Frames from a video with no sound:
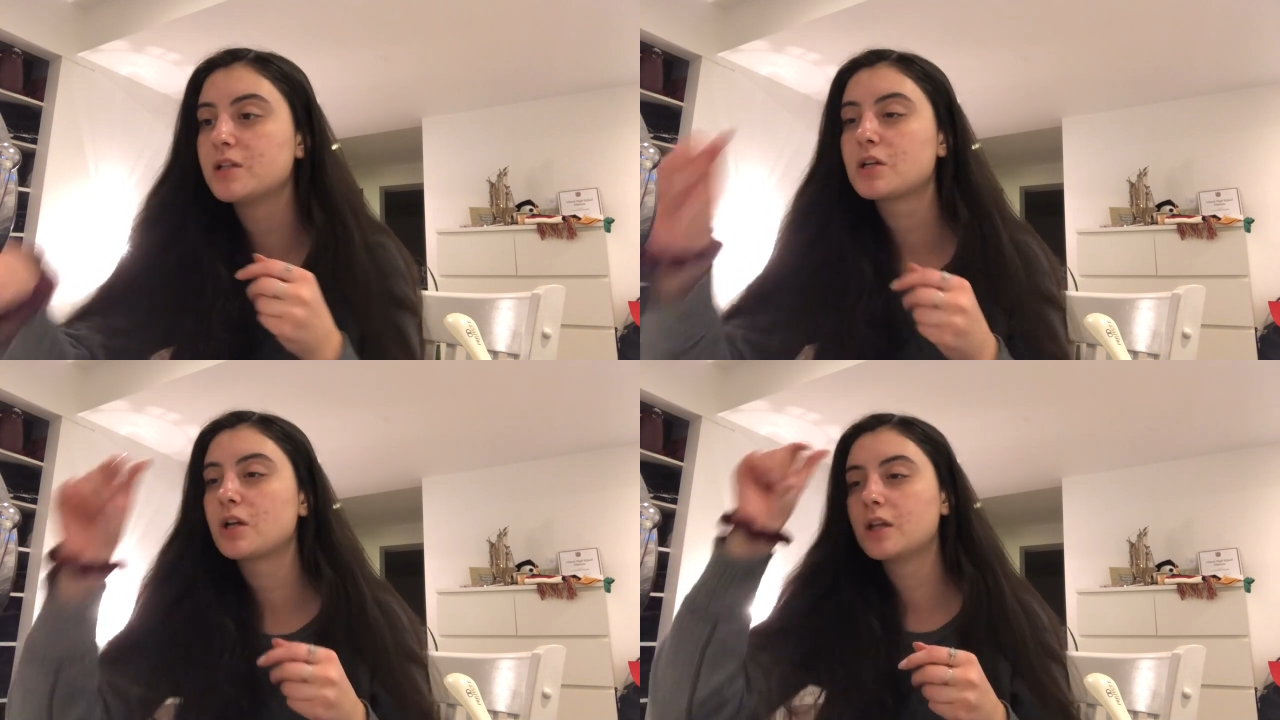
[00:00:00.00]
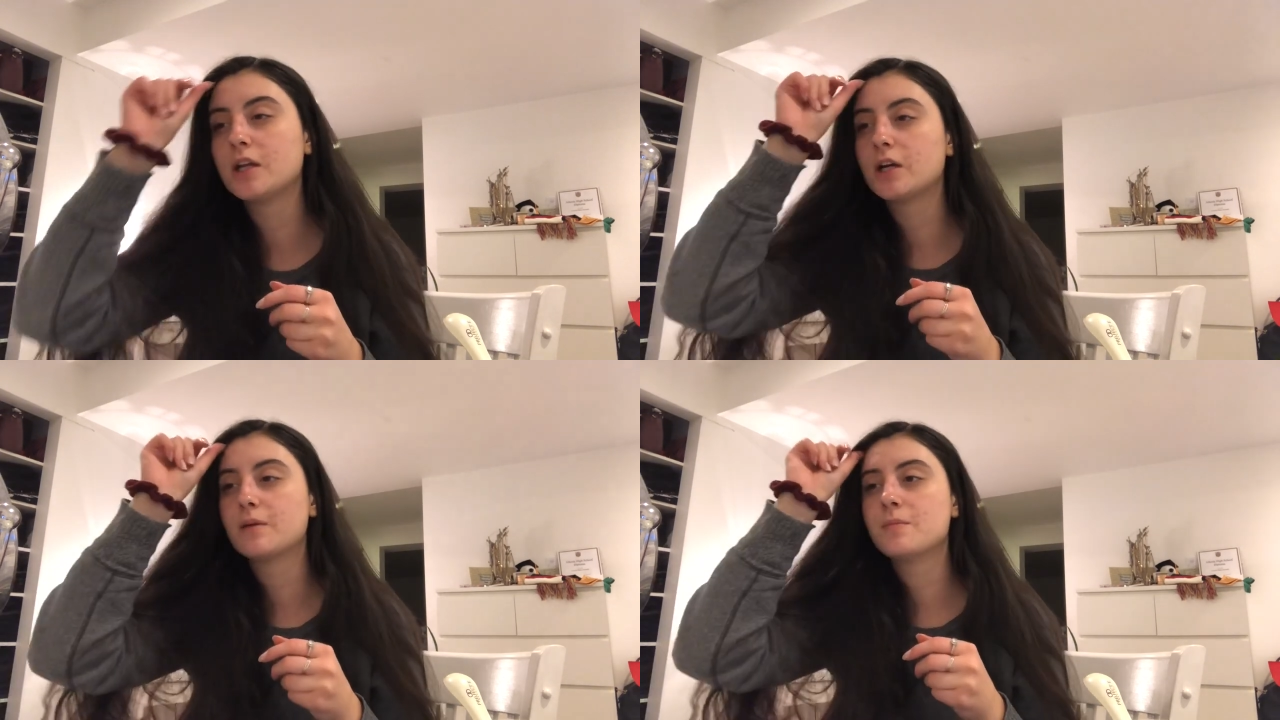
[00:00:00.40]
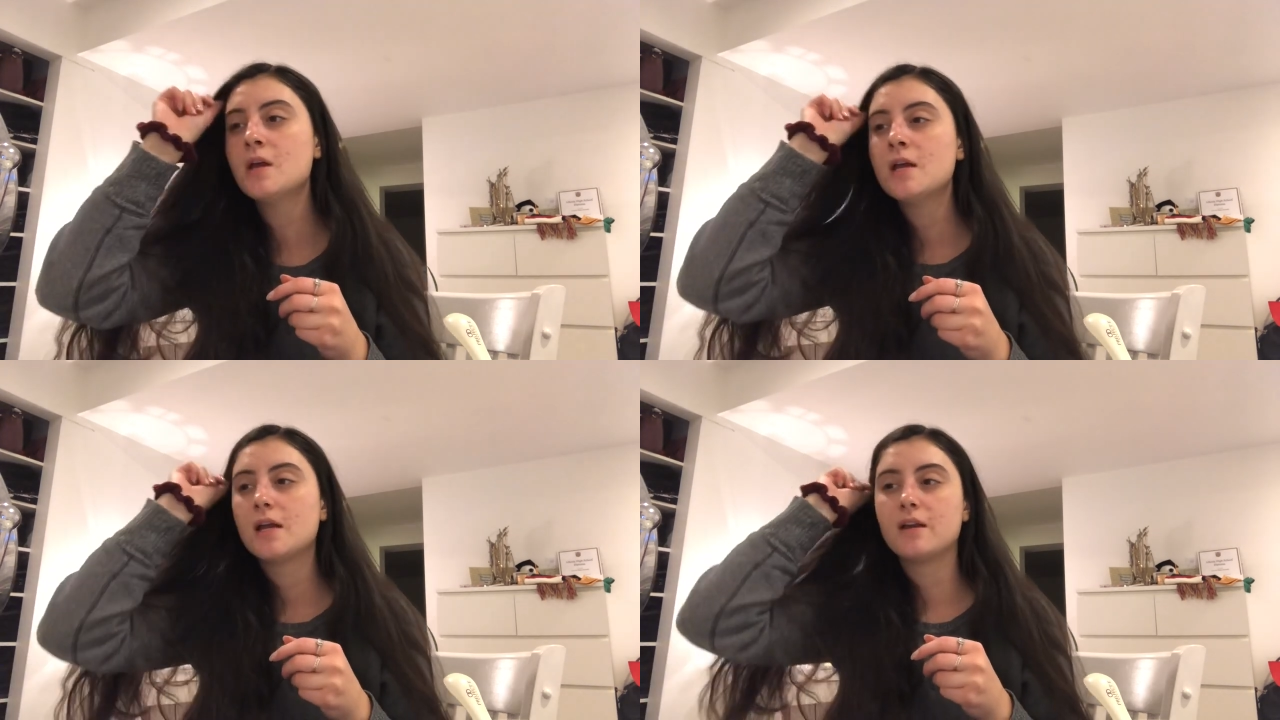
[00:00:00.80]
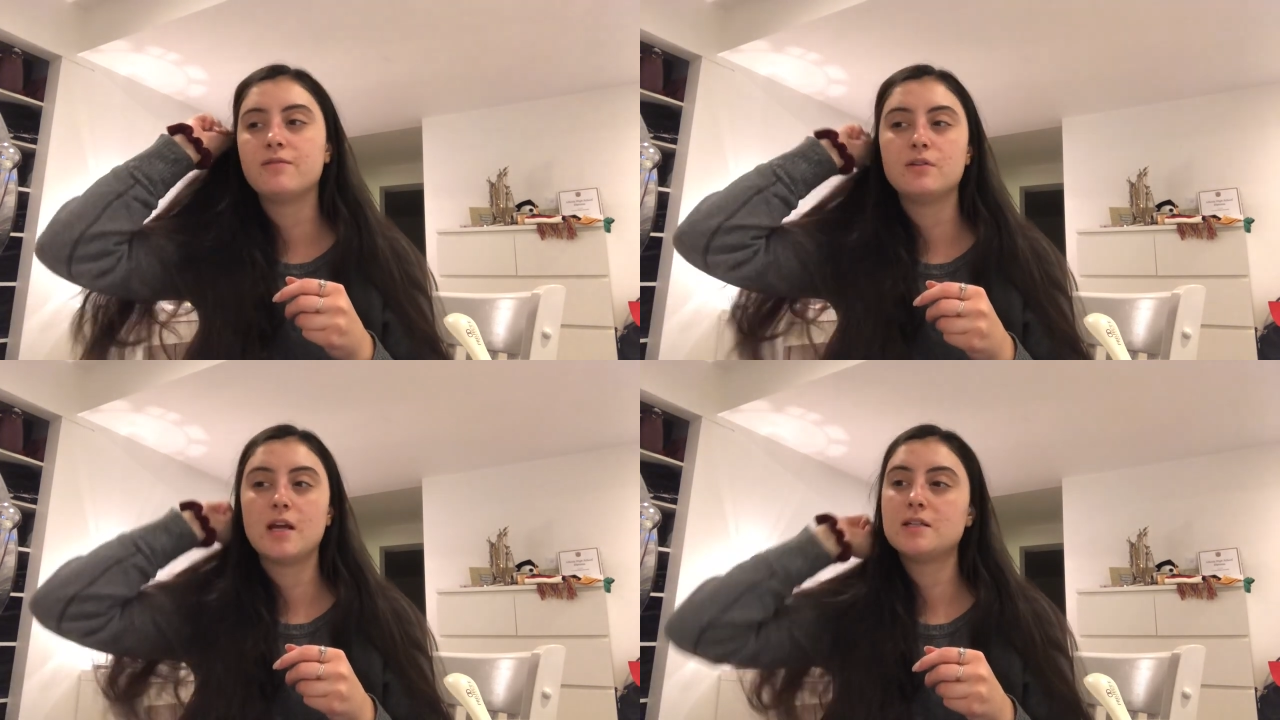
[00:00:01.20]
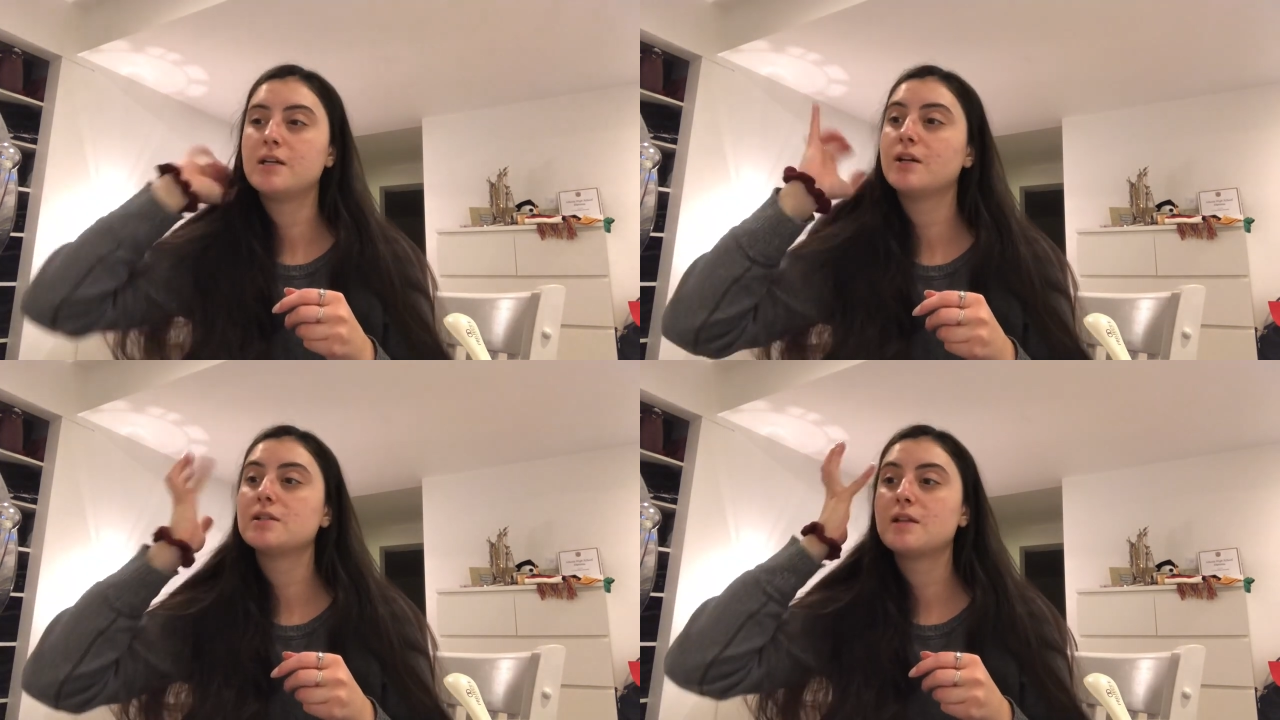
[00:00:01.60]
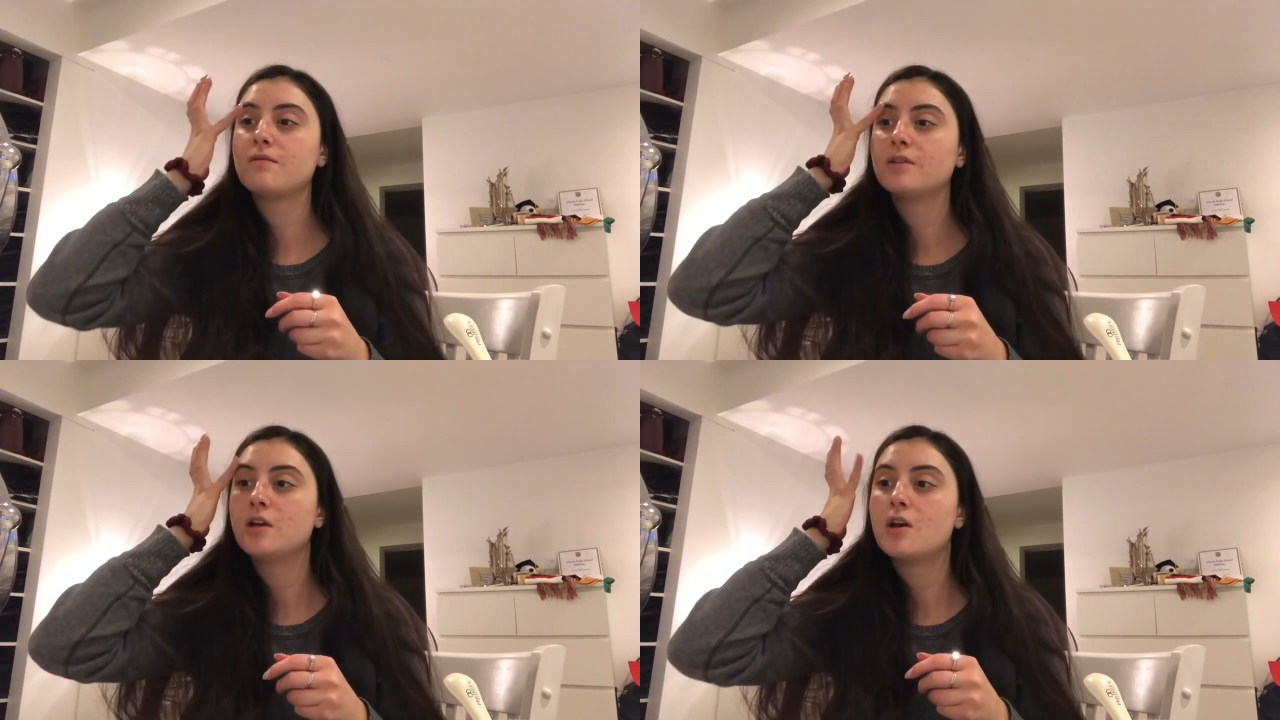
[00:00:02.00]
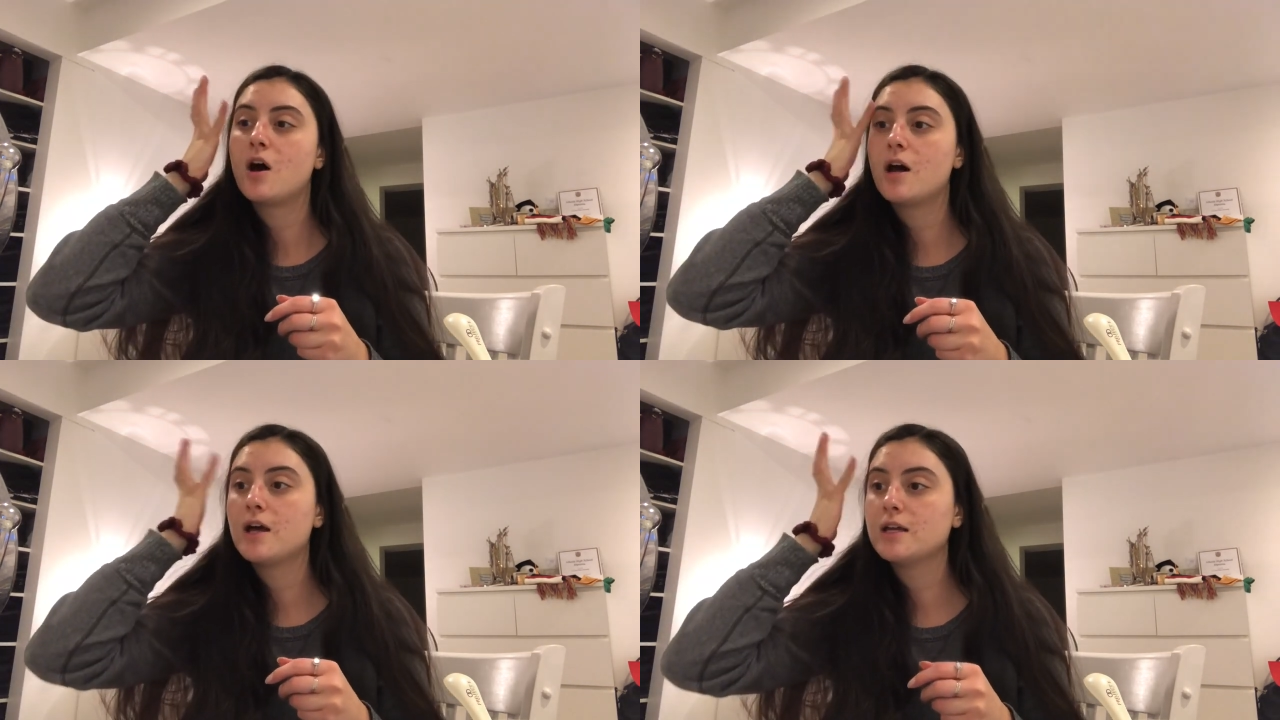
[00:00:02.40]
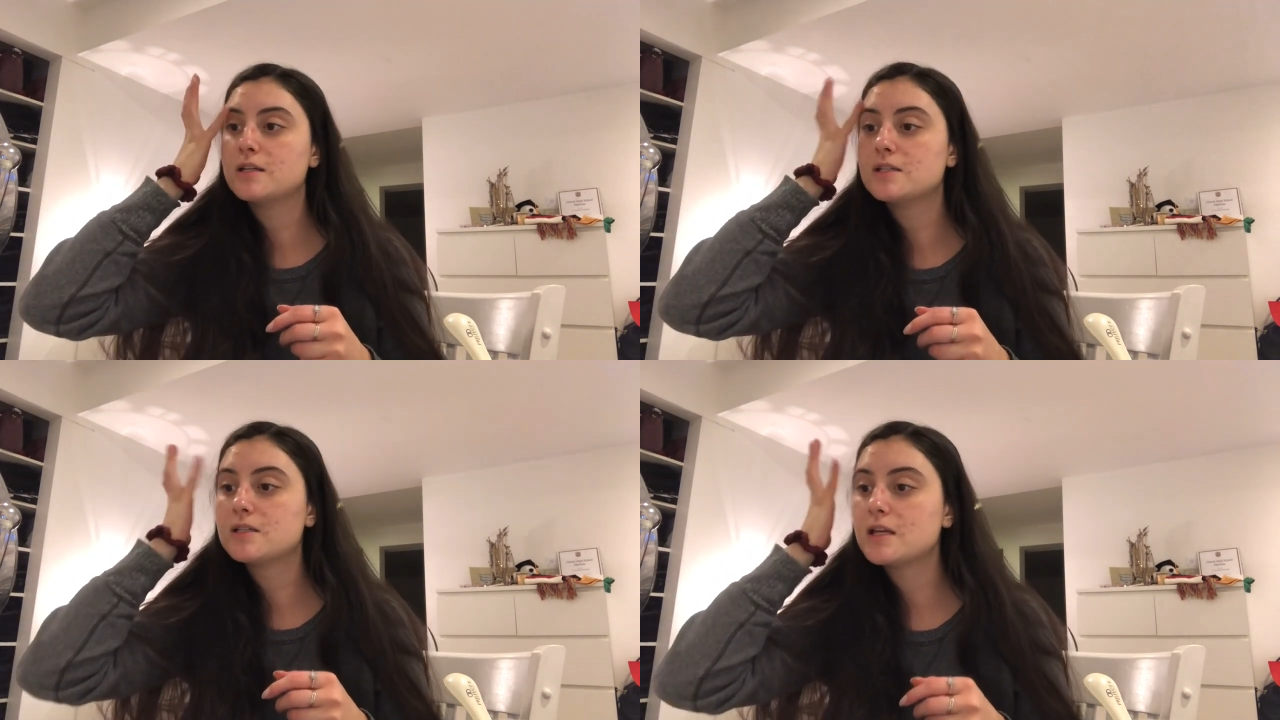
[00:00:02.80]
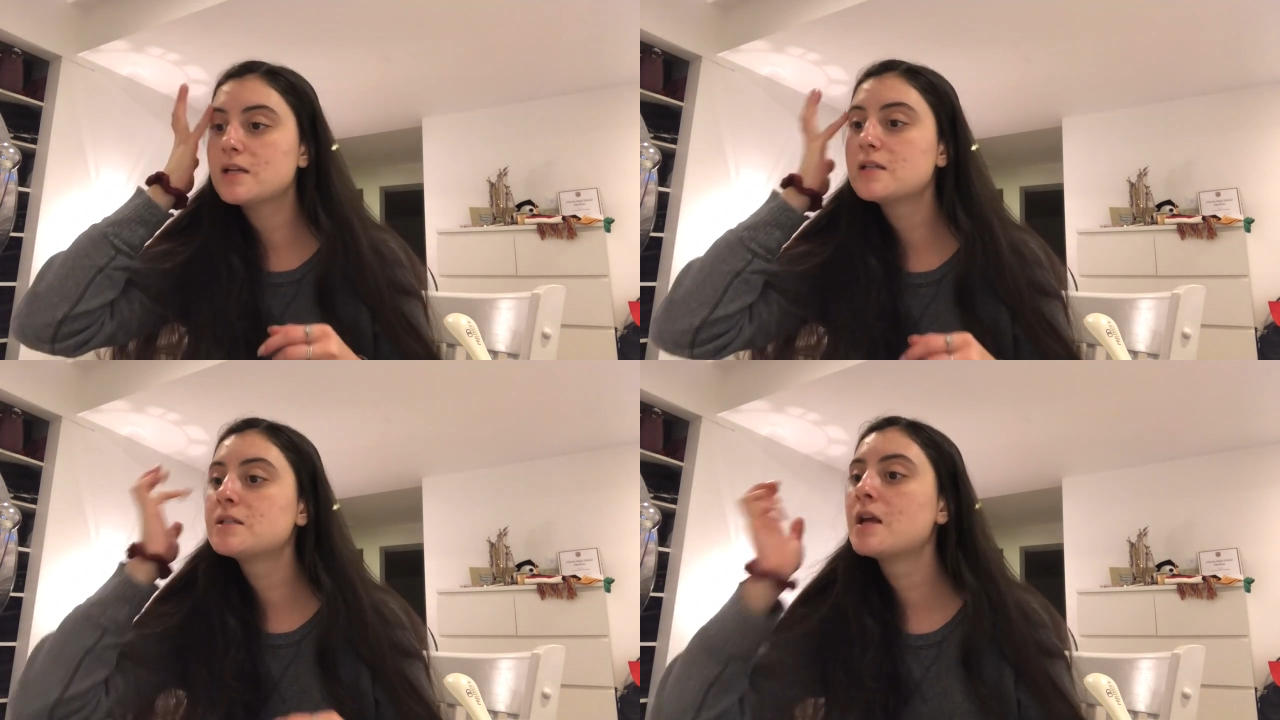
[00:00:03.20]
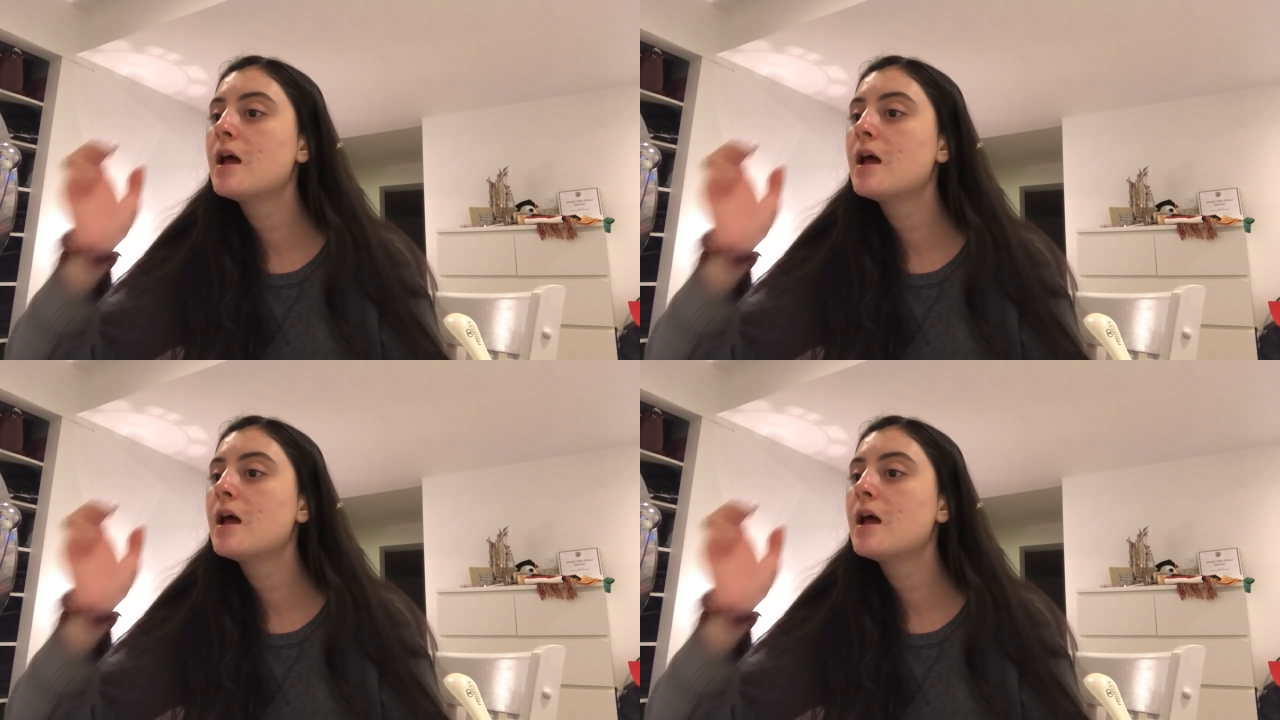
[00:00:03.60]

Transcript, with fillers: It's going to clear up in a few days here. It's definitely not a cyst.